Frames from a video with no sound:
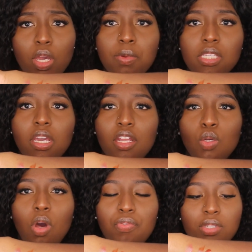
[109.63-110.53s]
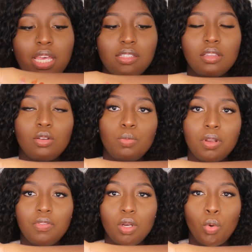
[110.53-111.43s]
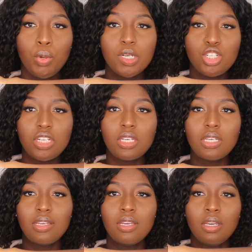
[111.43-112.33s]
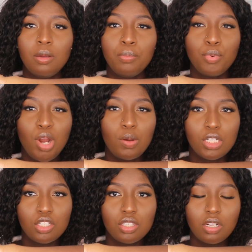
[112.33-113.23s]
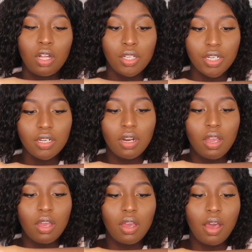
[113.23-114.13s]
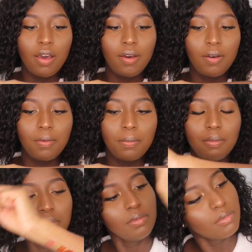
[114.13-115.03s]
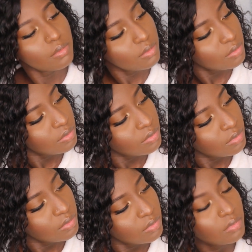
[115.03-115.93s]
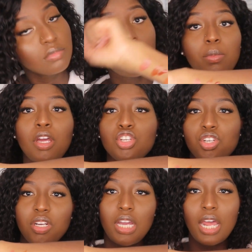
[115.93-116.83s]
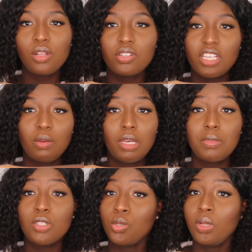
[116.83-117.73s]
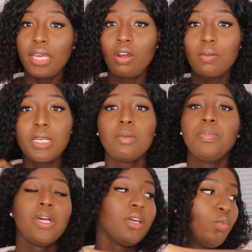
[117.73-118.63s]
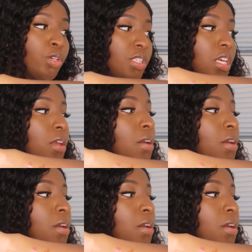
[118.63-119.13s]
I would say Honey Waffles has a little bit of an orangey brownish color. I'm not sure. It kind of looks like it might be too light on me, but we'll see.